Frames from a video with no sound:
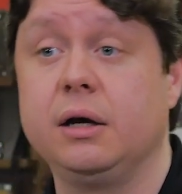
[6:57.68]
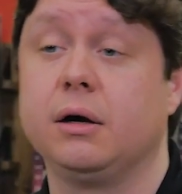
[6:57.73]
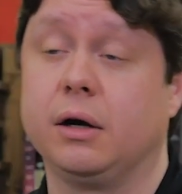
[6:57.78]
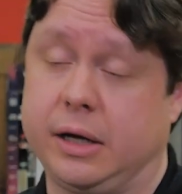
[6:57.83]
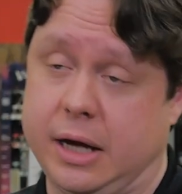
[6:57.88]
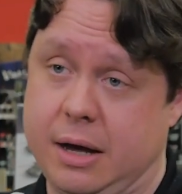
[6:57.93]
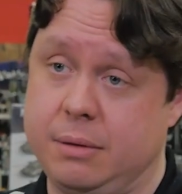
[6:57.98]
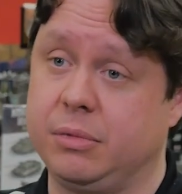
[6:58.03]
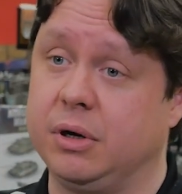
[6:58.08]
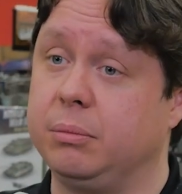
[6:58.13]

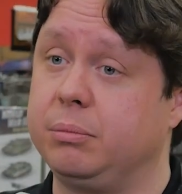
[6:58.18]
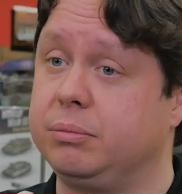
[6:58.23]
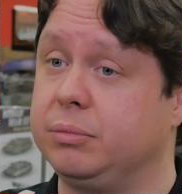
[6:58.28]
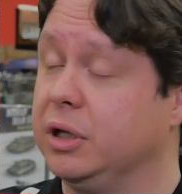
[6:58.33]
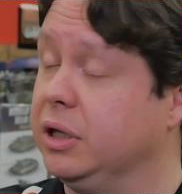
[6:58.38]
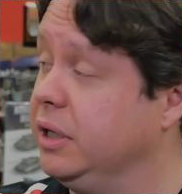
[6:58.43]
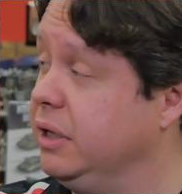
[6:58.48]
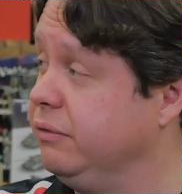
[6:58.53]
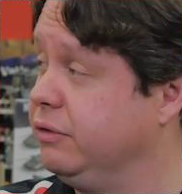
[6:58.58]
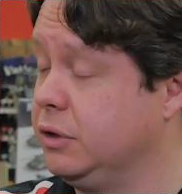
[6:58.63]
Okay, I'm going to
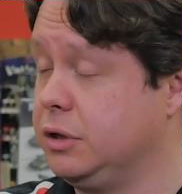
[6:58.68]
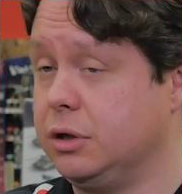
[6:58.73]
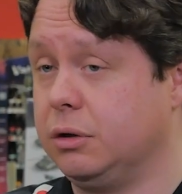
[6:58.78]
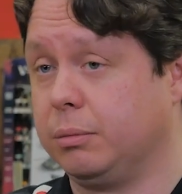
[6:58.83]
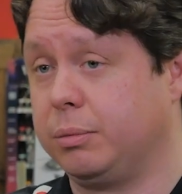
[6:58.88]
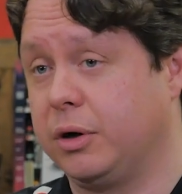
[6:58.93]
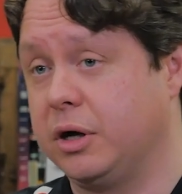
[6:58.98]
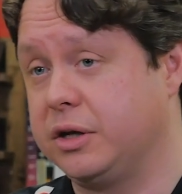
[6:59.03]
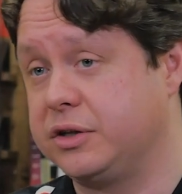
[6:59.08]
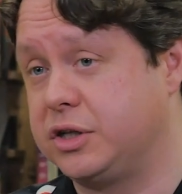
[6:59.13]
believe in your
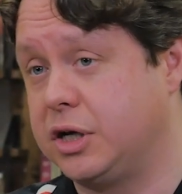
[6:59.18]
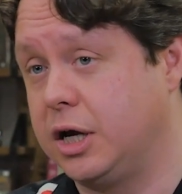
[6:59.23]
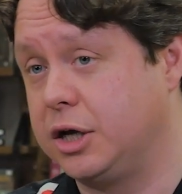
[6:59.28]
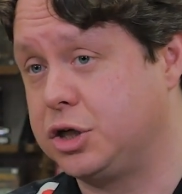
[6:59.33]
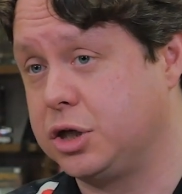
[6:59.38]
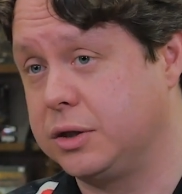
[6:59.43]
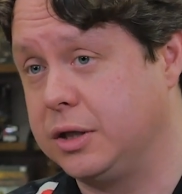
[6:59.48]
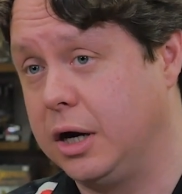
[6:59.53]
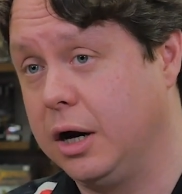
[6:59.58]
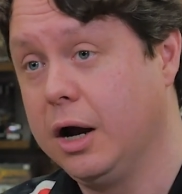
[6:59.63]

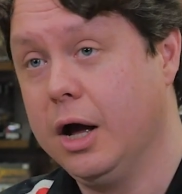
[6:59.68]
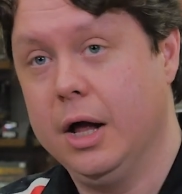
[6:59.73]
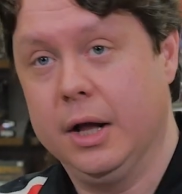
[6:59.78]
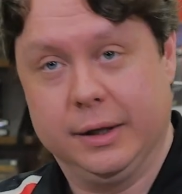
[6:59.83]
pronunciation there.